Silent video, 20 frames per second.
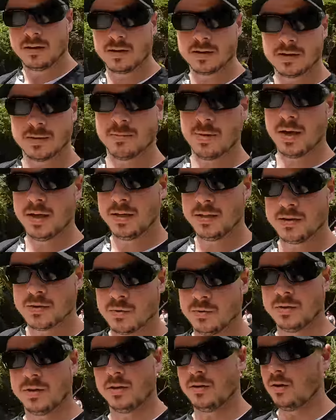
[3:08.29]
Costa Maya is
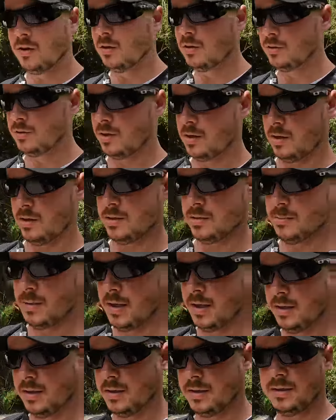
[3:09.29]
only called Costa
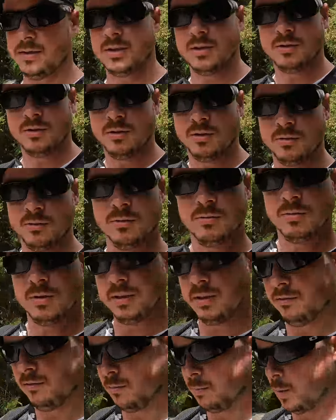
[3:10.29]
Maya until you
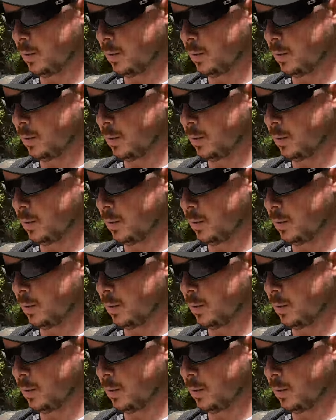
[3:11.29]
leave the